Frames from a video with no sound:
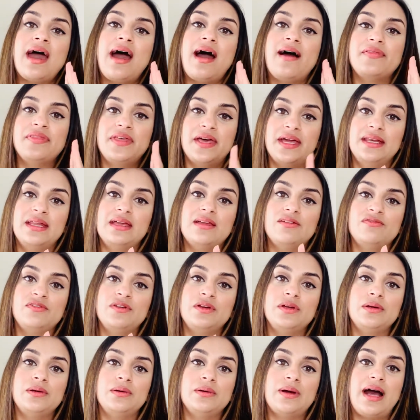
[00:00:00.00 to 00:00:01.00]
And then if
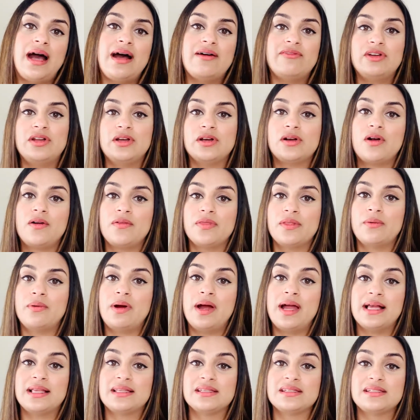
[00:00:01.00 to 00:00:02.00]
you have a look on the
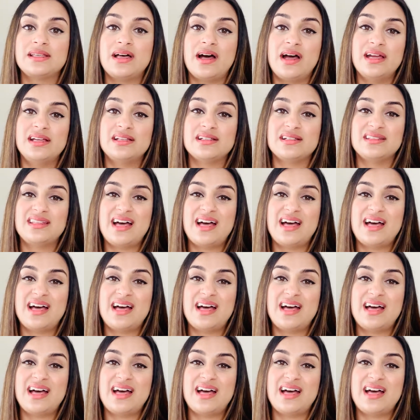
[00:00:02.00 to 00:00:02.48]
right hand side,